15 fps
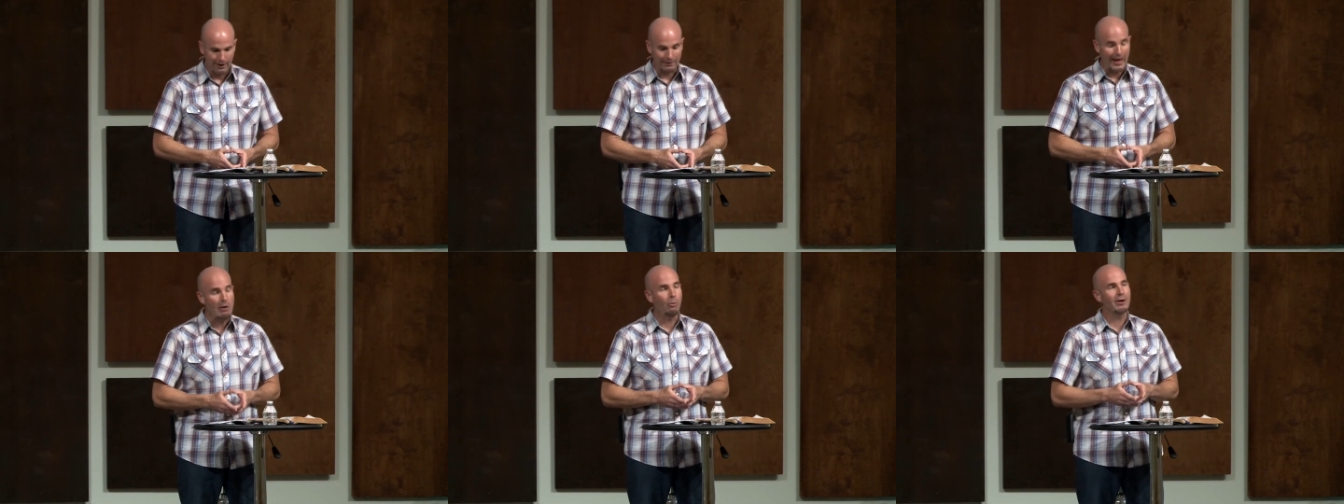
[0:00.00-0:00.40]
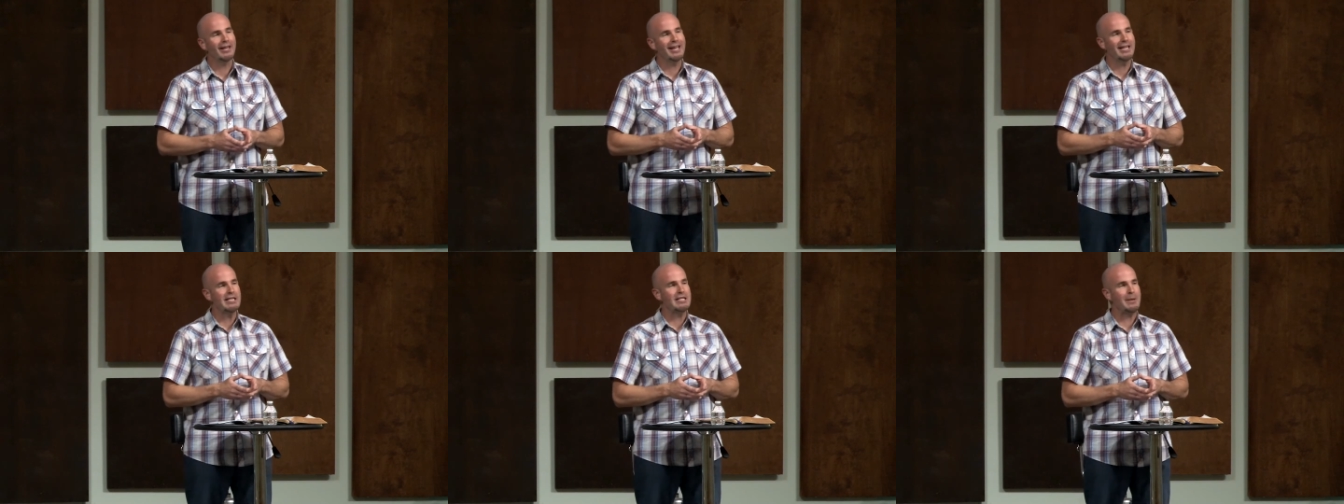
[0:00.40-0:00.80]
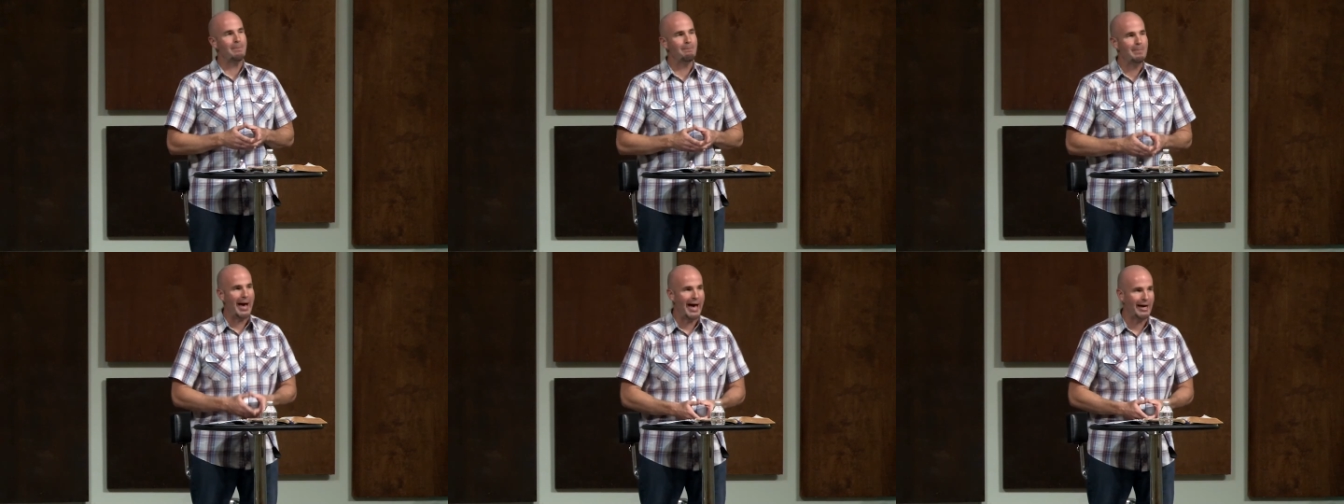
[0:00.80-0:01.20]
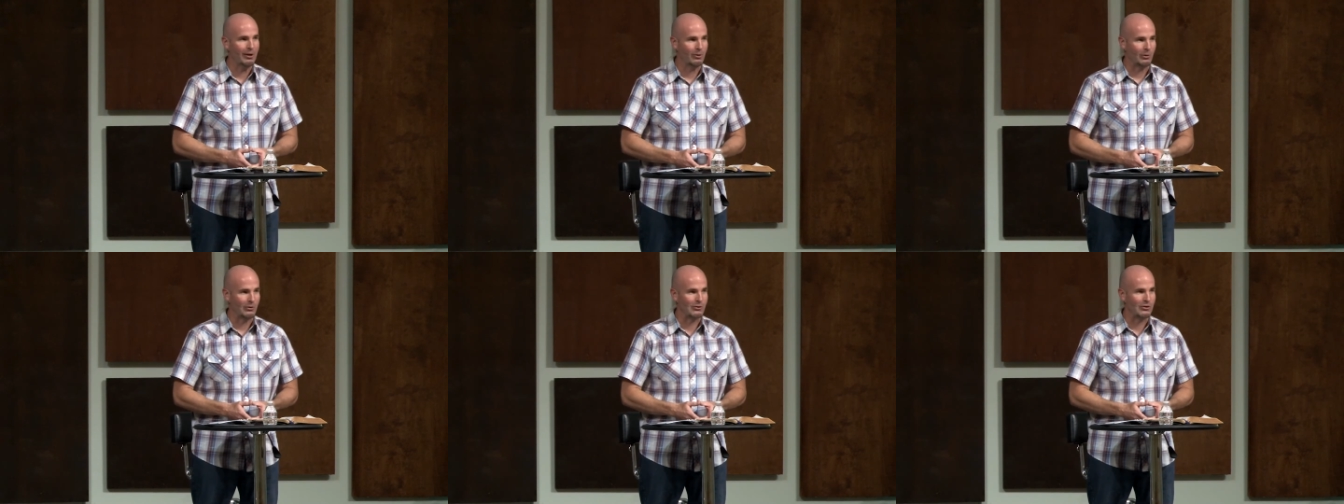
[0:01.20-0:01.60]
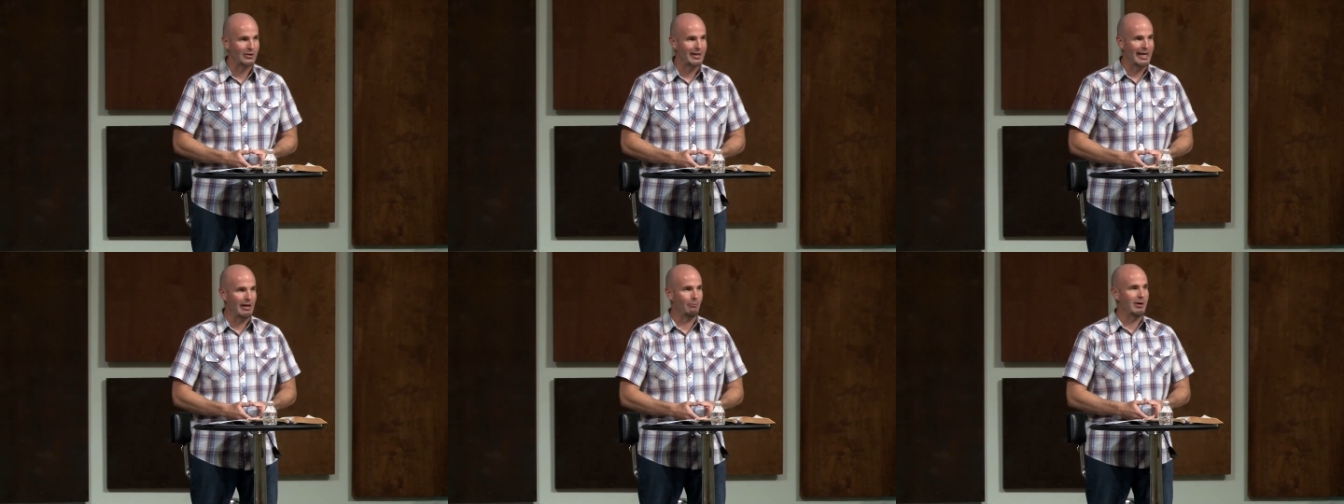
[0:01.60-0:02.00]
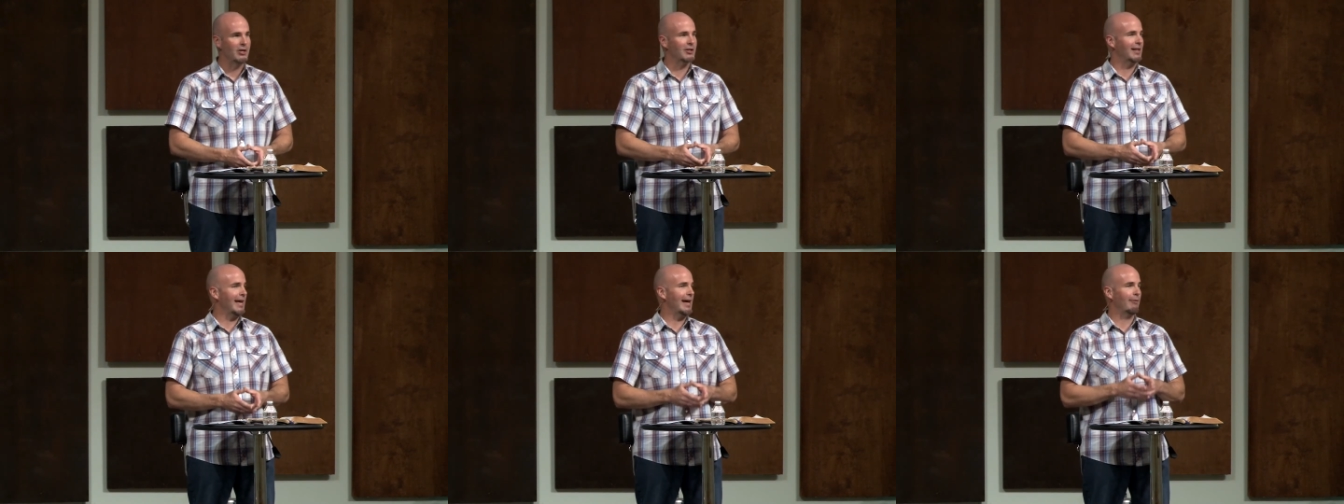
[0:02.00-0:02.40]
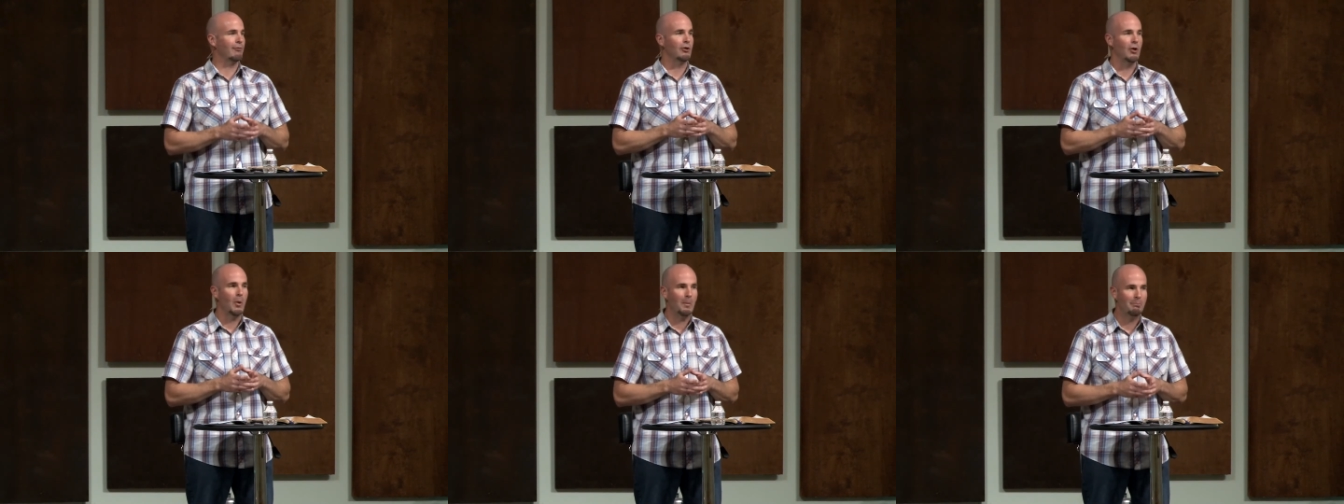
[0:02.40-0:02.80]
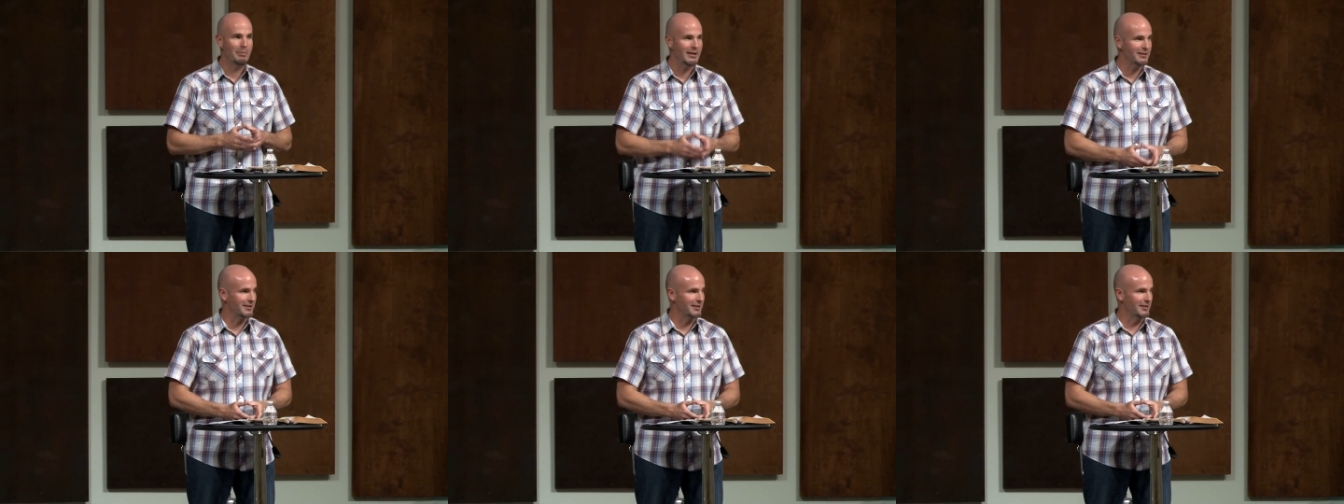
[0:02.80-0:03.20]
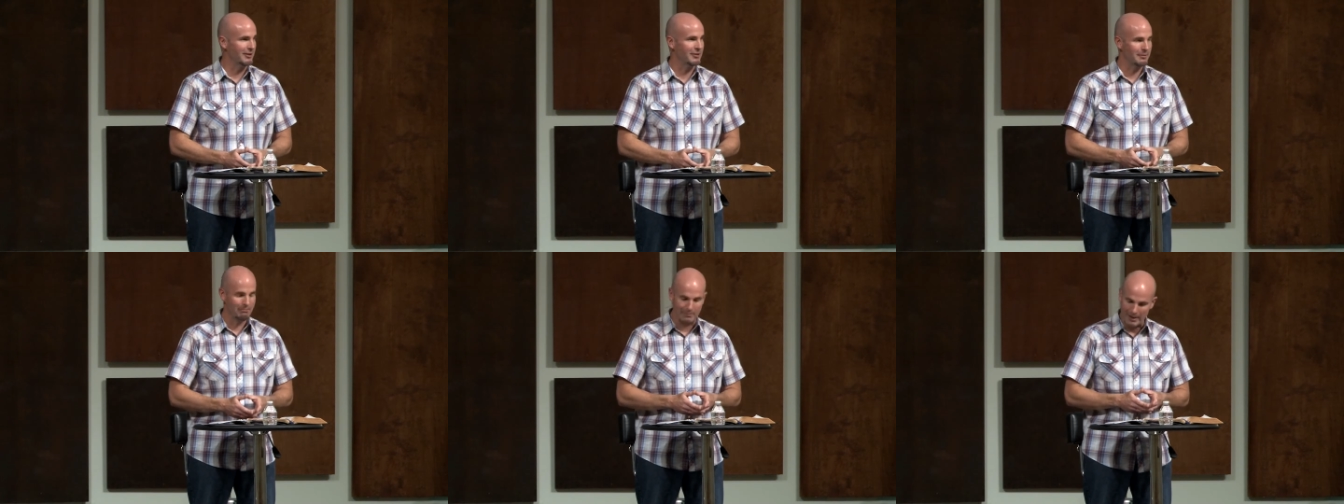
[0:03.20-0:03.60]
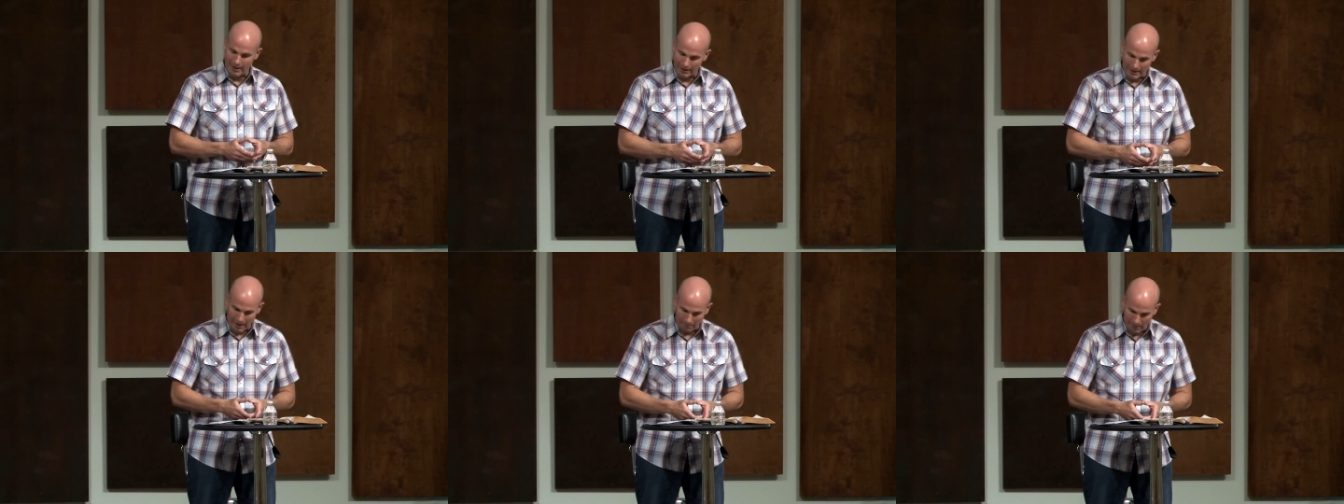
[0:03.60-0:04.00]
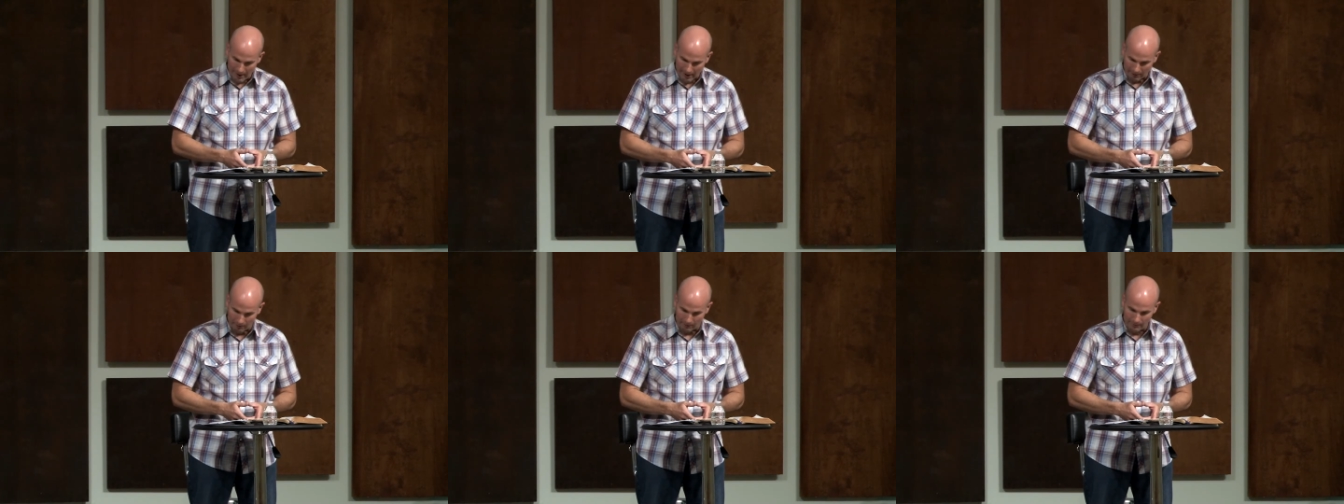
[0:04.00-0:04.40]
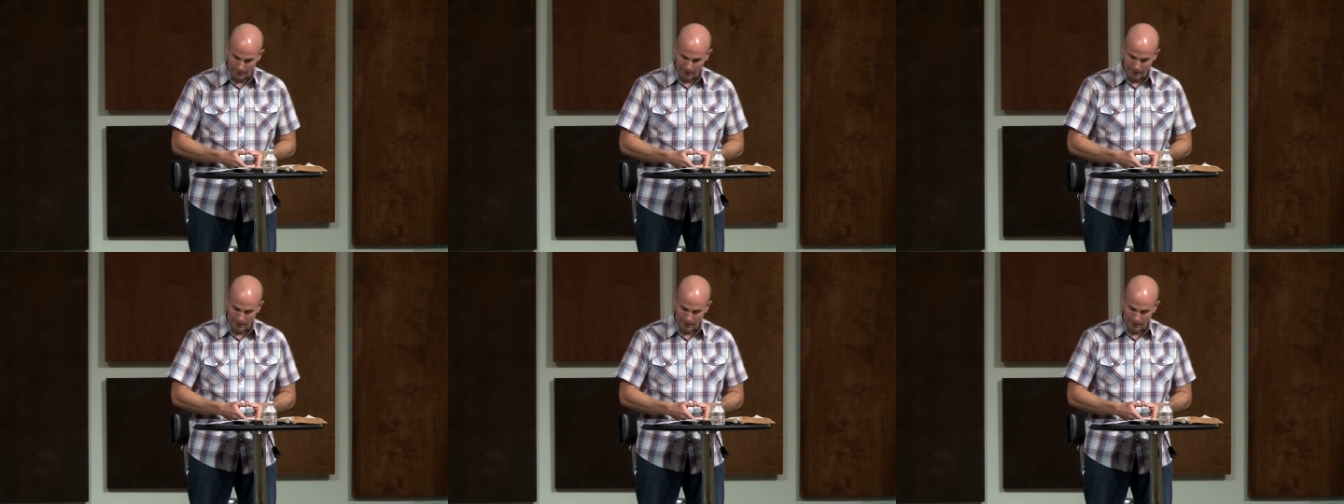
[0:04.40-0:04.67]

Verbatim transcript: They will get into battles in which they have no business being in that battle.